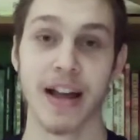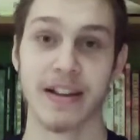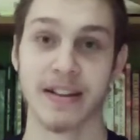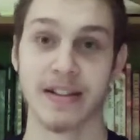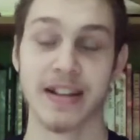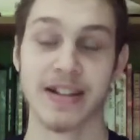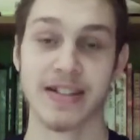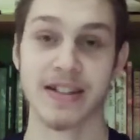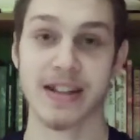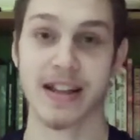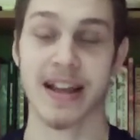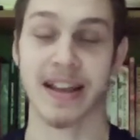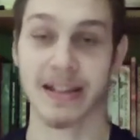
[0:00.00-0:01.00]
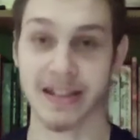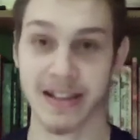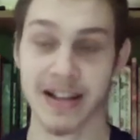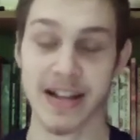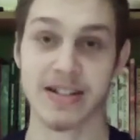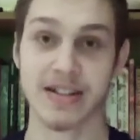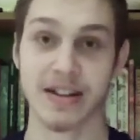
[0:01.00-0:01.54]
at least at
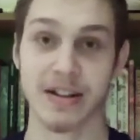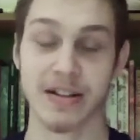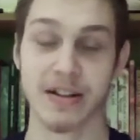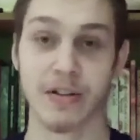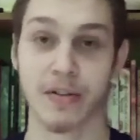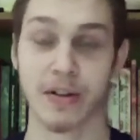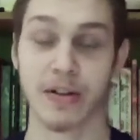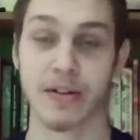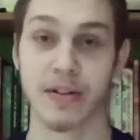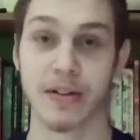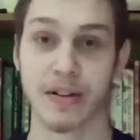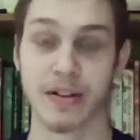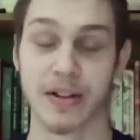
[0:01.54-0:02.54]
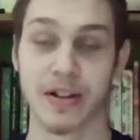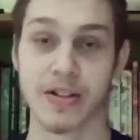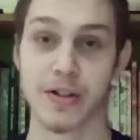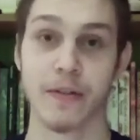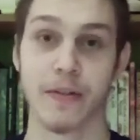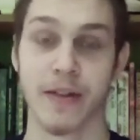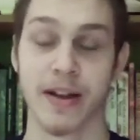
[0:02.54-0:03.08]
least you know
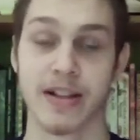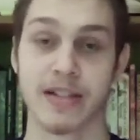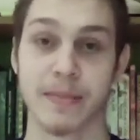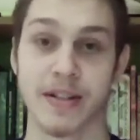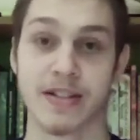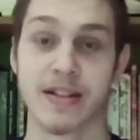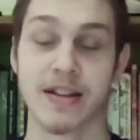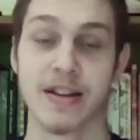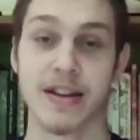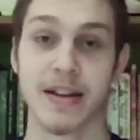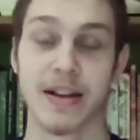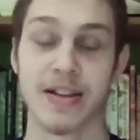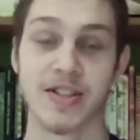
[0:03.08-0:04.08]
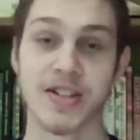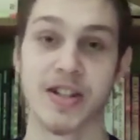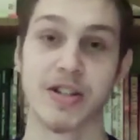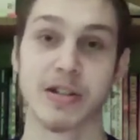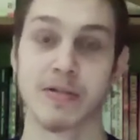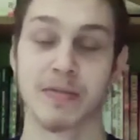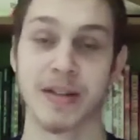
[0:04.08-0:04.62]
conservative estimates because
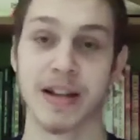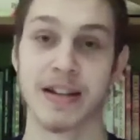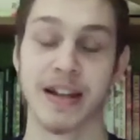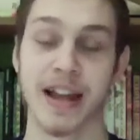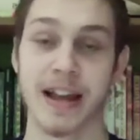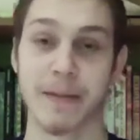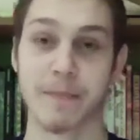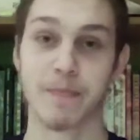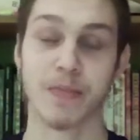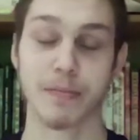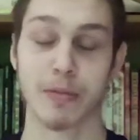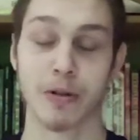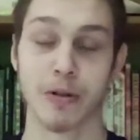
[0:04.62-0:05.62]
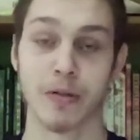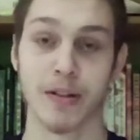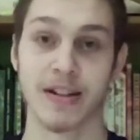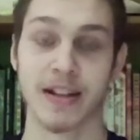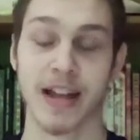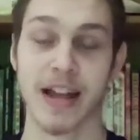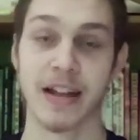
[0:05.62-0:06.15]
sisters would indicate plural would
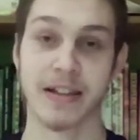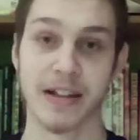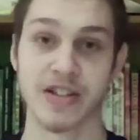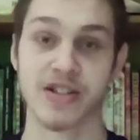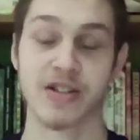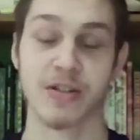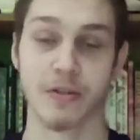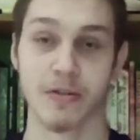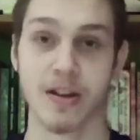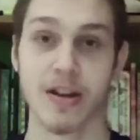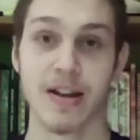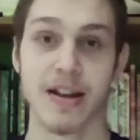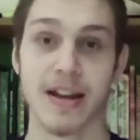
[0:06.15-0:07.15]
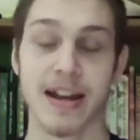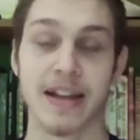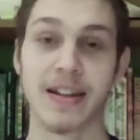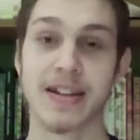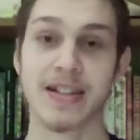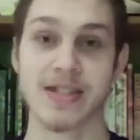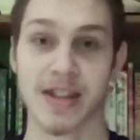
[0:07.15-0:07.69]
indicate at least two, at
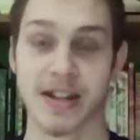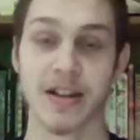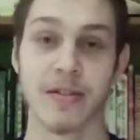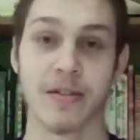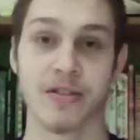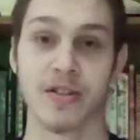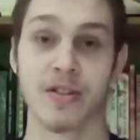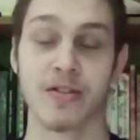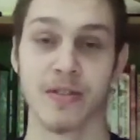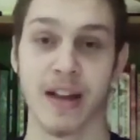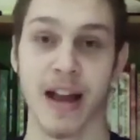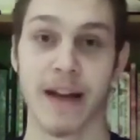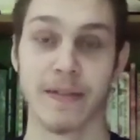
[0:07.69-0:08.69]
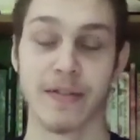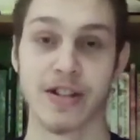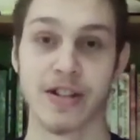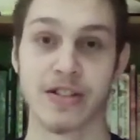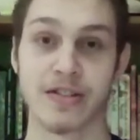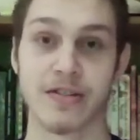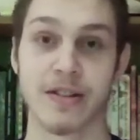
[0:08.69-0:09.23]
least six other children after
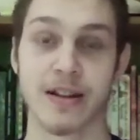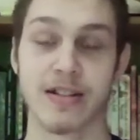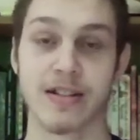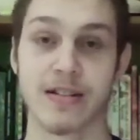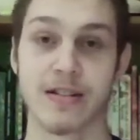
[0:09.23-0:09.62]
Jesus Christ.